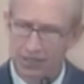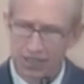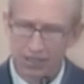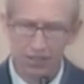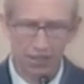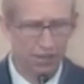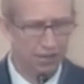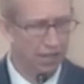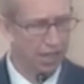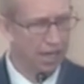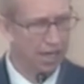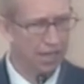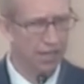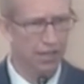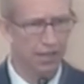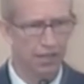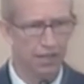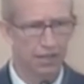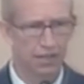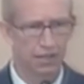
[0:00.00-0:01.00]
us, hey,
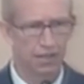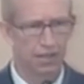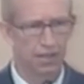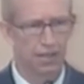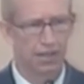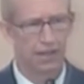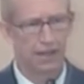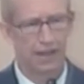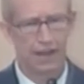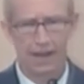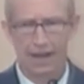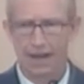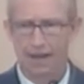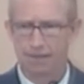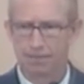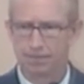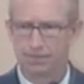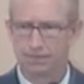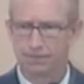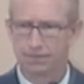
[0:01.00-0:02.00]

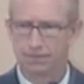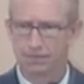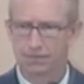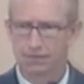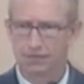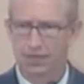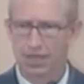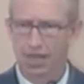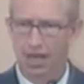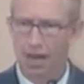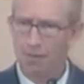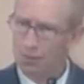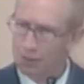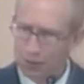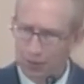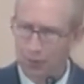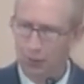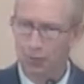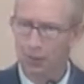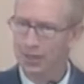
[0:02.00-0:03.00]
um, I'm going to
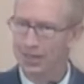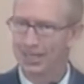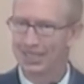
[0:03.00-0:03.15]
glory